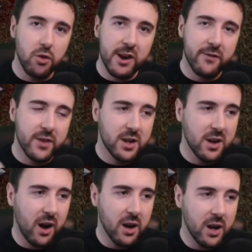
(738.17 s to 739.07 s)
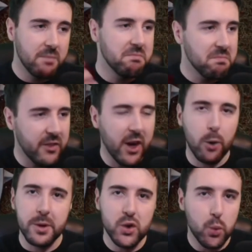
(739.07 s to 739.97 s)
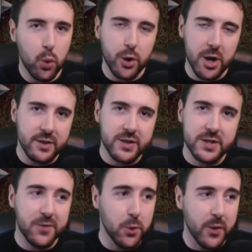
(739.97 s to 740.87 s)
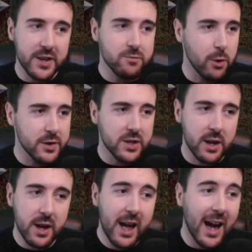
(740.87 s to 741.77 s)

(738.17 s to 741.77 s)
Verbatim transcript: Griff, Carla, they'll be your War Dancers for this roster,